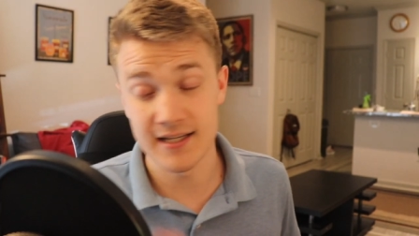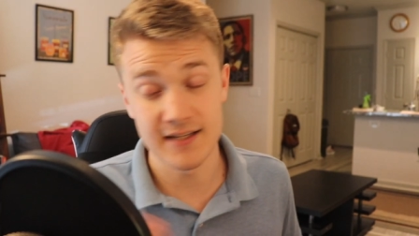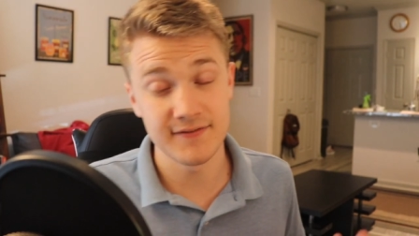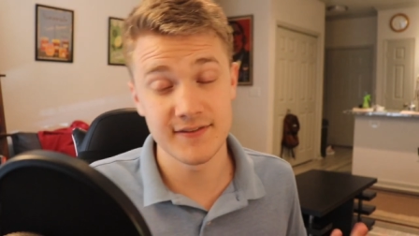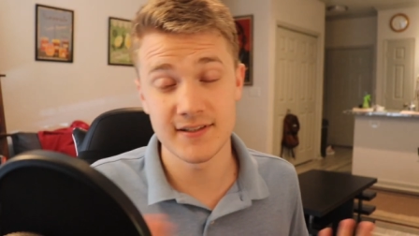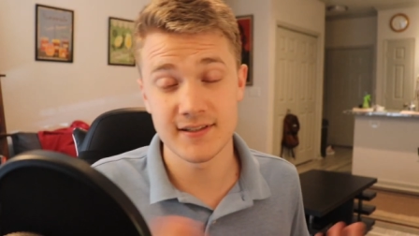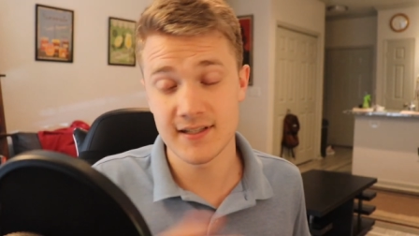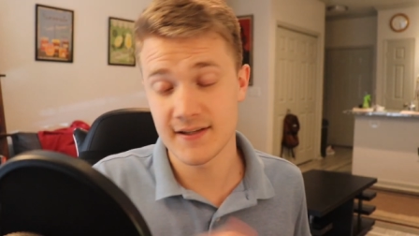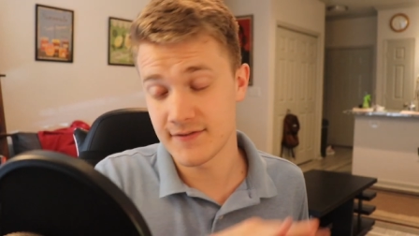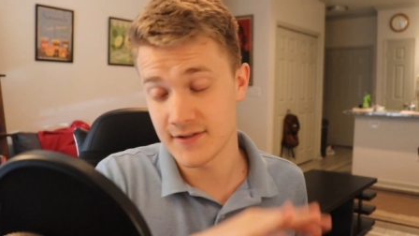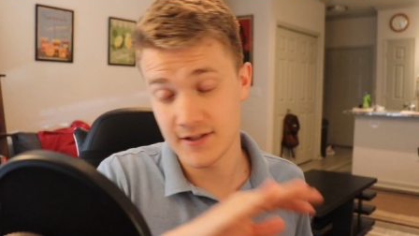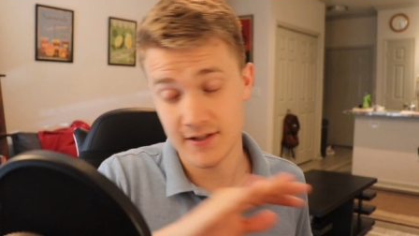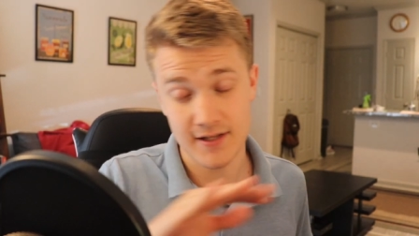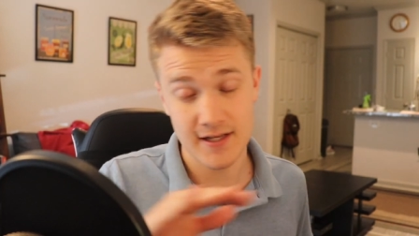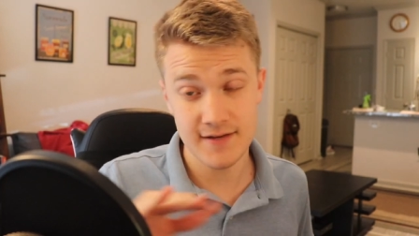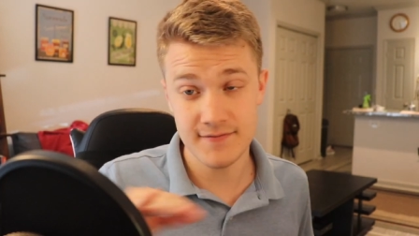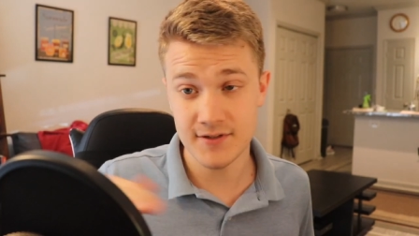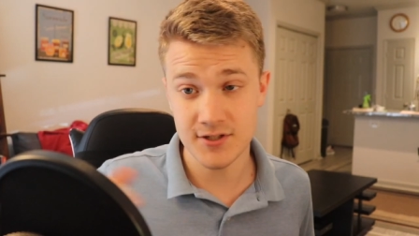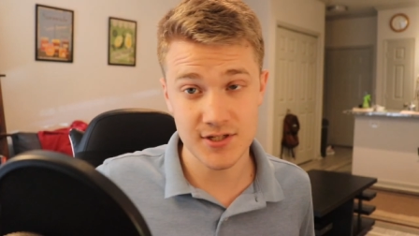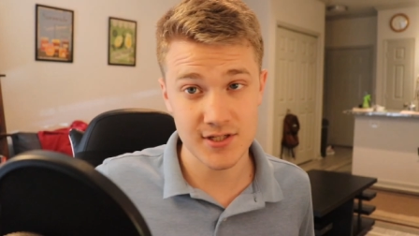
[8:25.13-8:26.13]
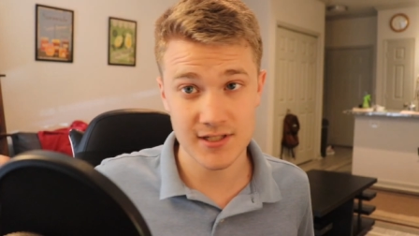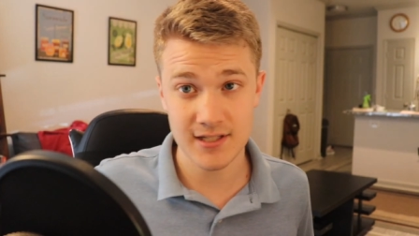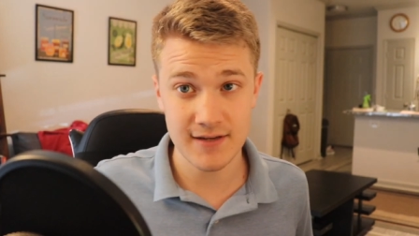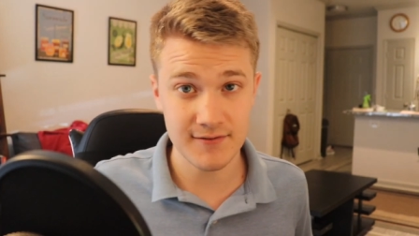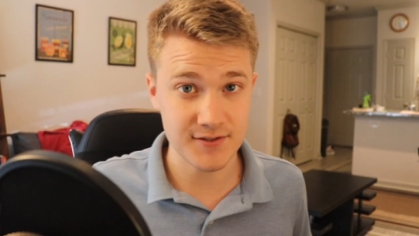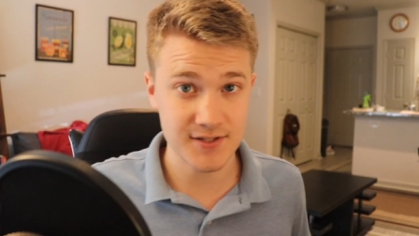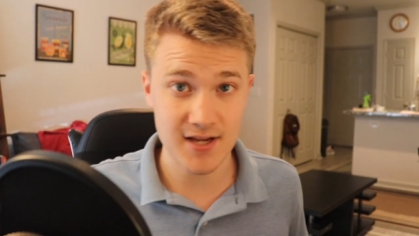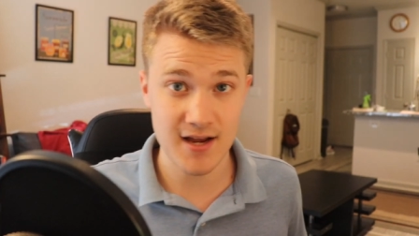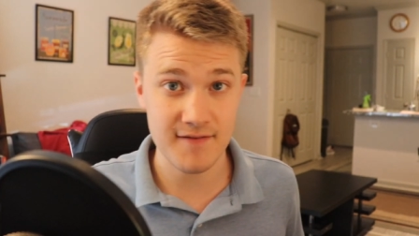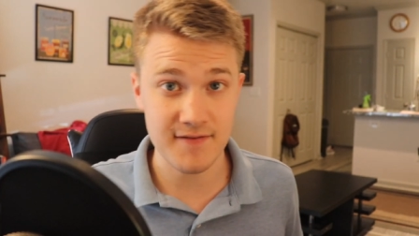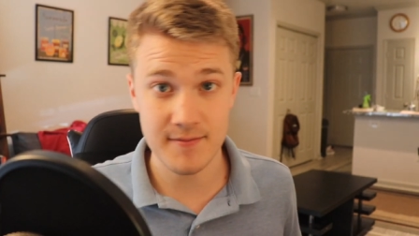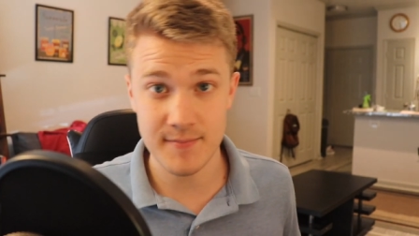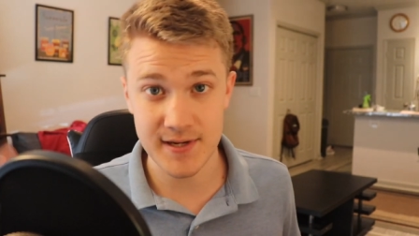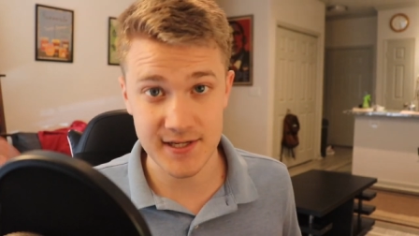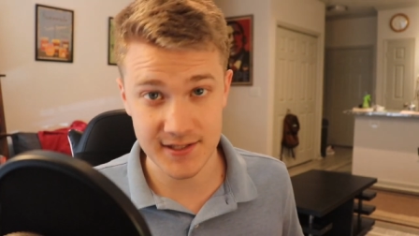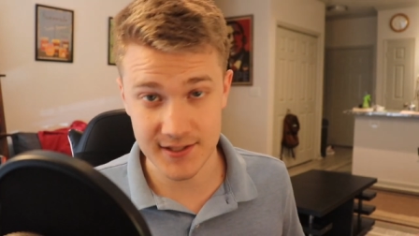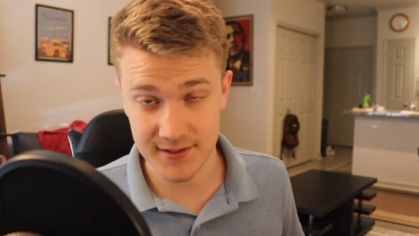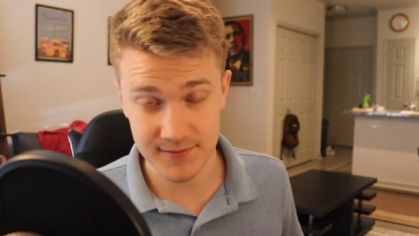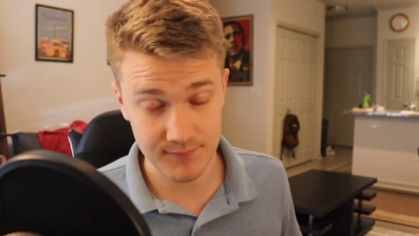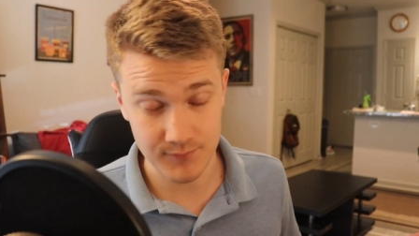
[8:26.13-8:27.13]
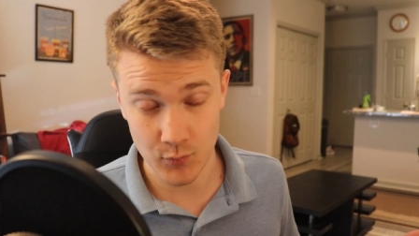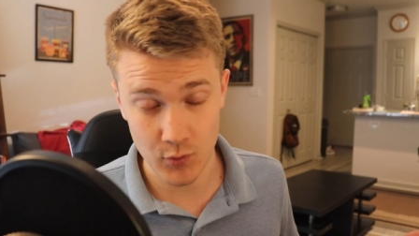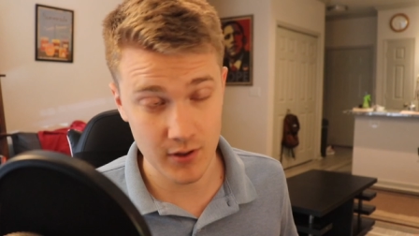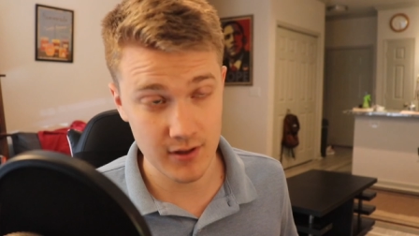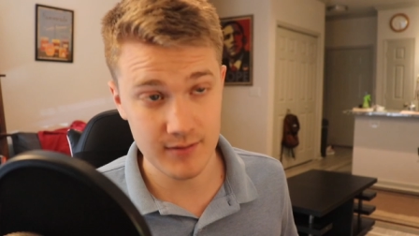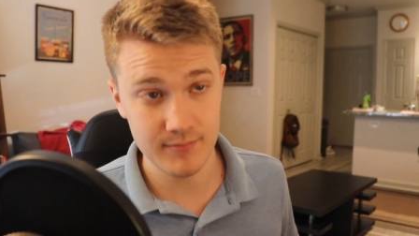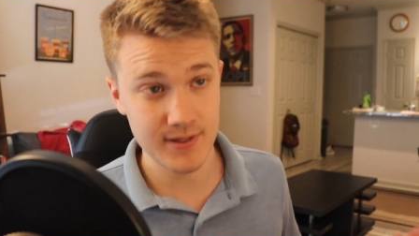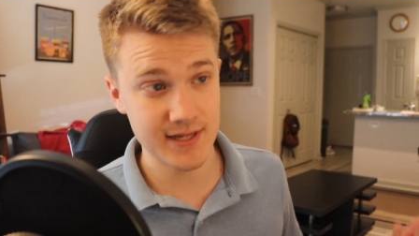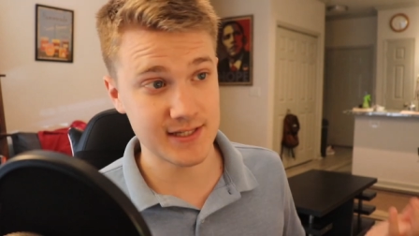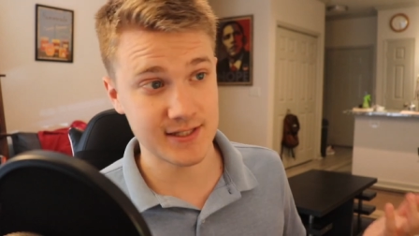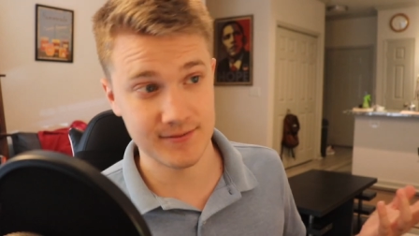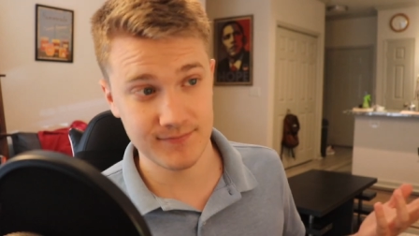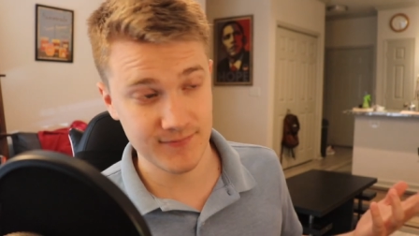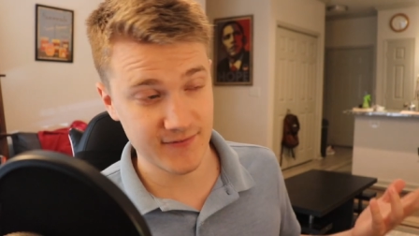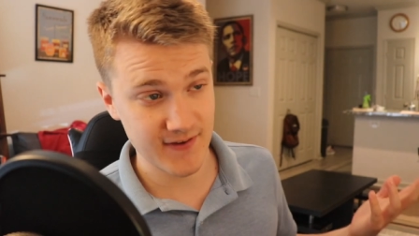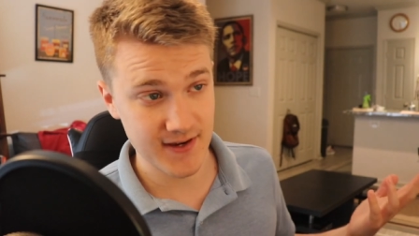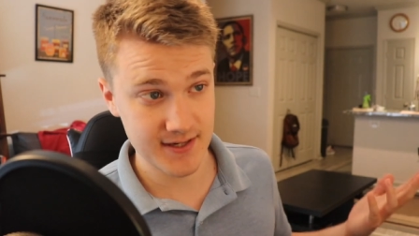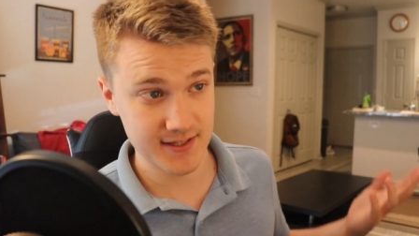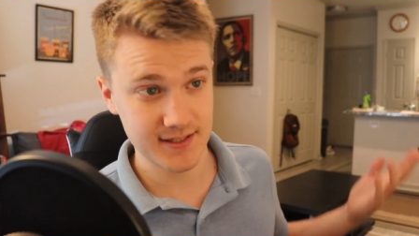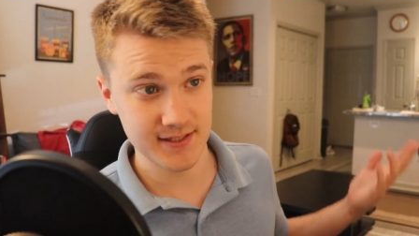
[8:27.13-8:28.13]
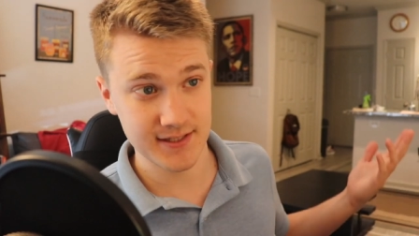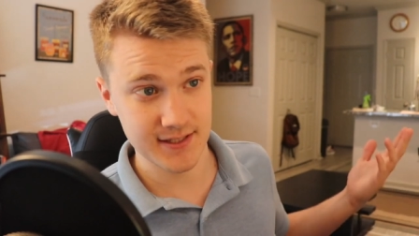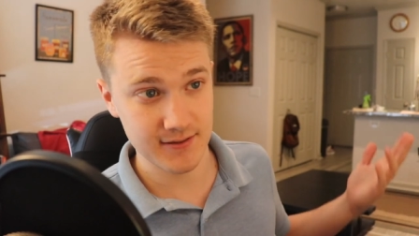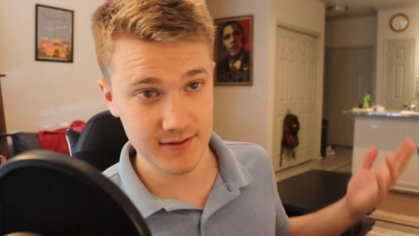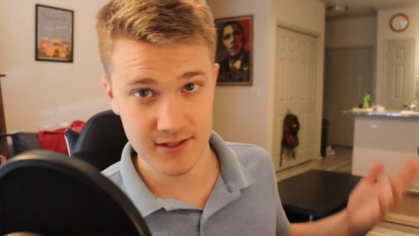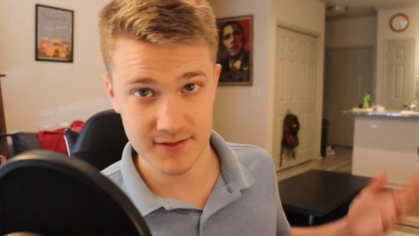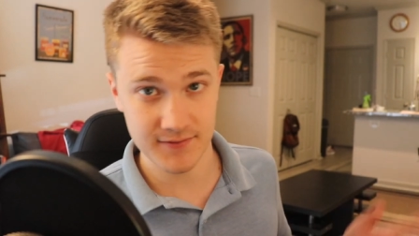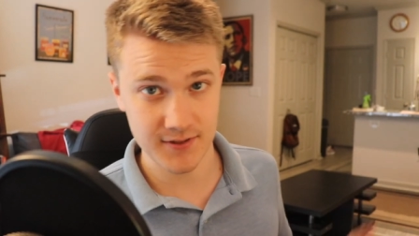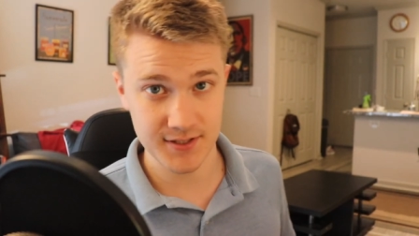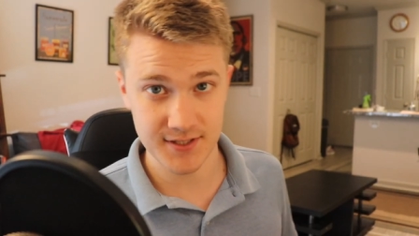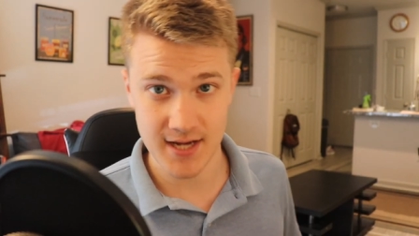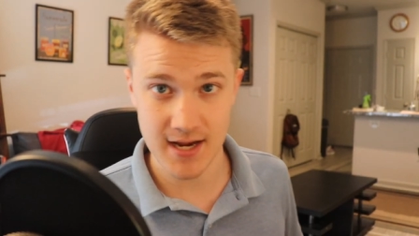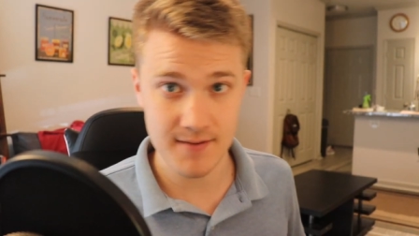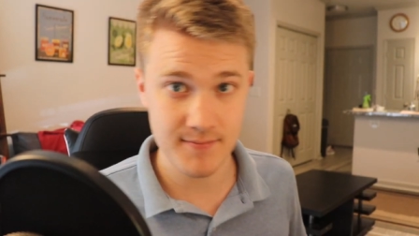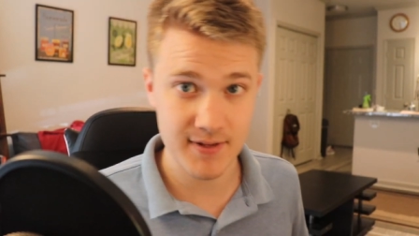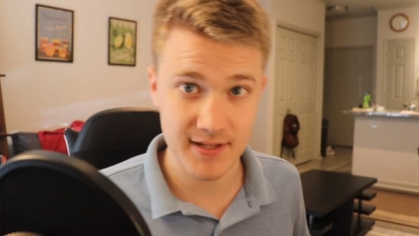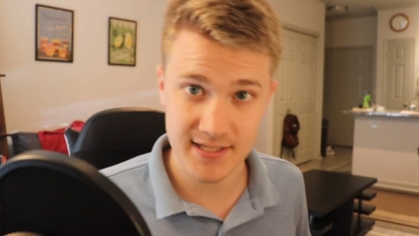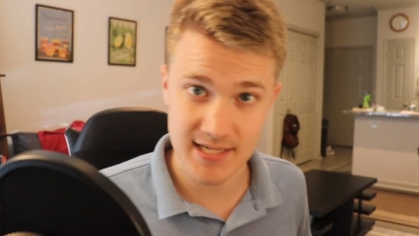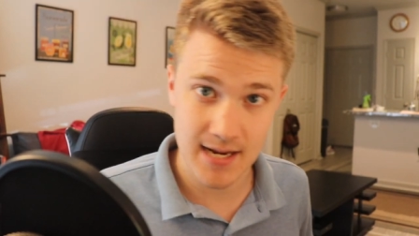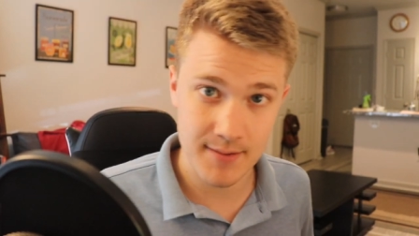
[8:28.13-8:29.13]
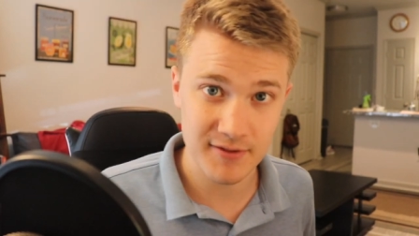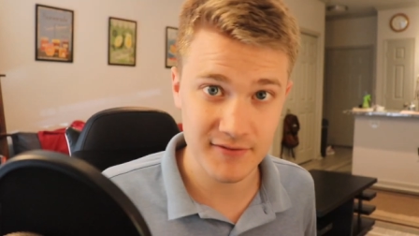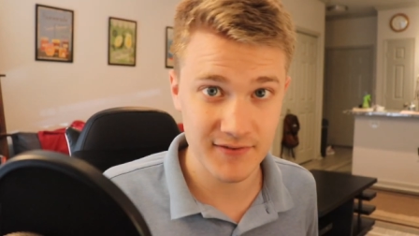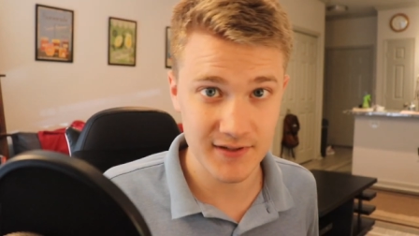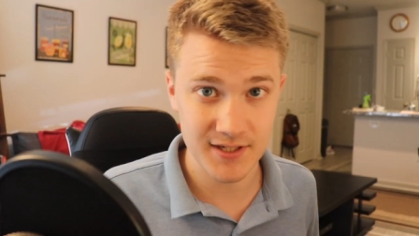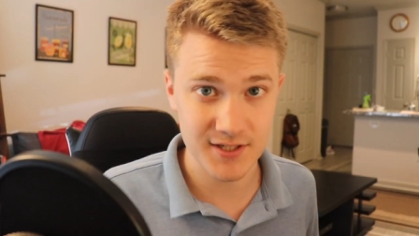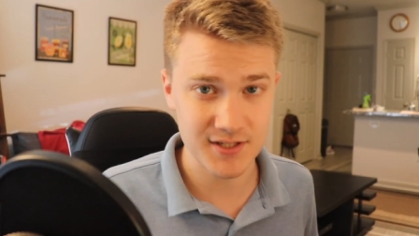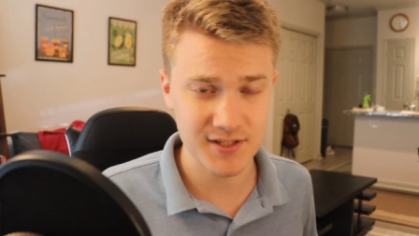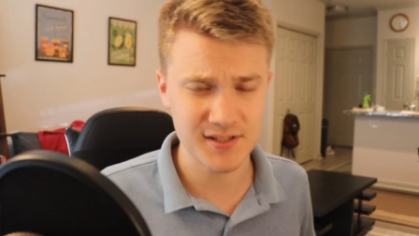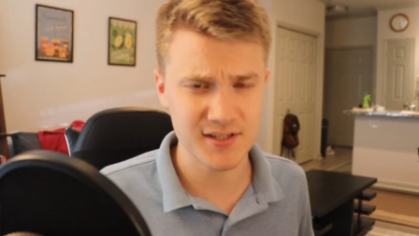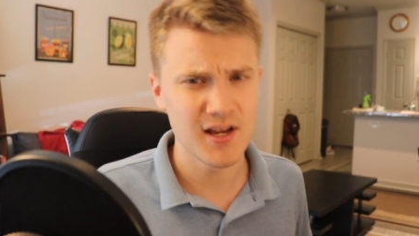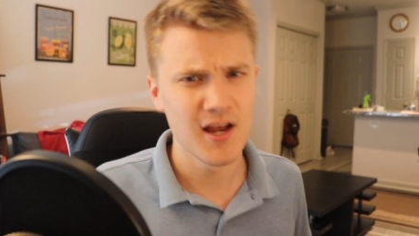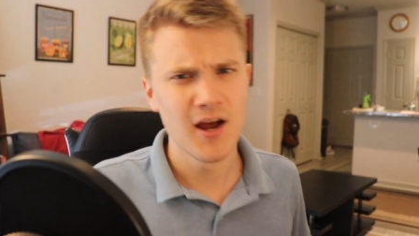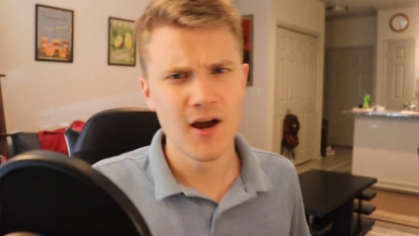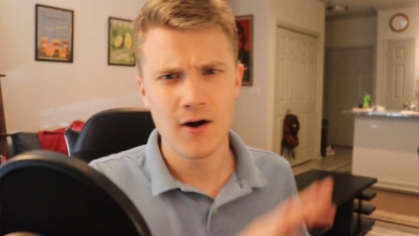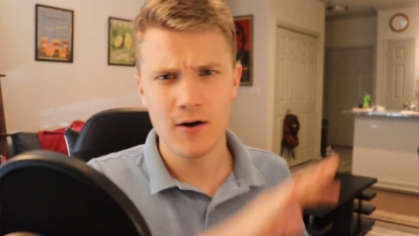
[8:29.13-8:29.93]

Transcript: and if it even just levels off, that makes it one of the best fantasy series of all time by the time it finishes,